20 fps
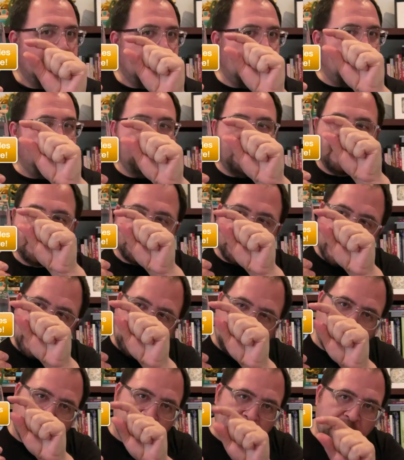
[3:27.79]
And this
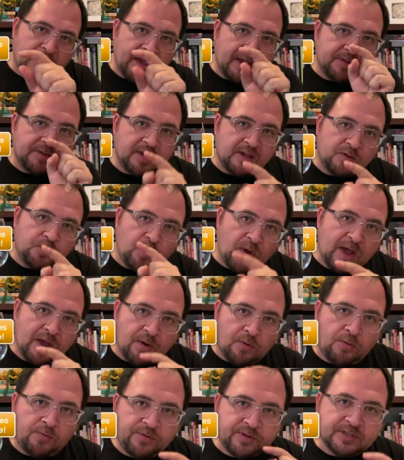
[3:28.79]
headspace is where
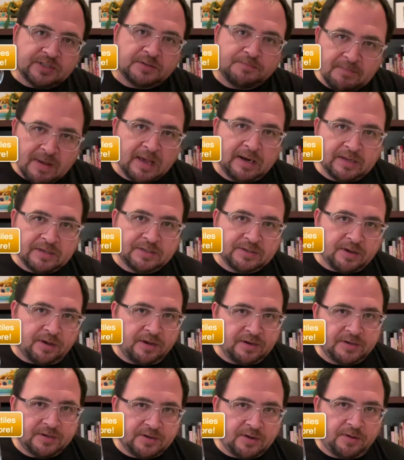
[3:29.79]
all the smell is
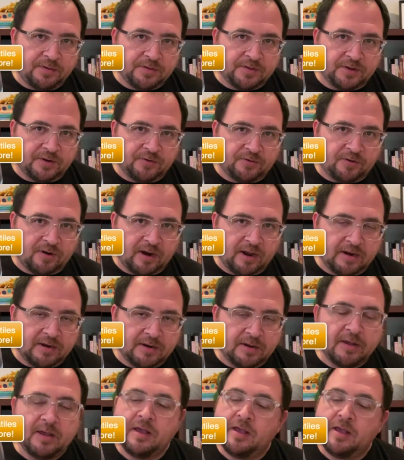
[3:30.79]
going to concentrate.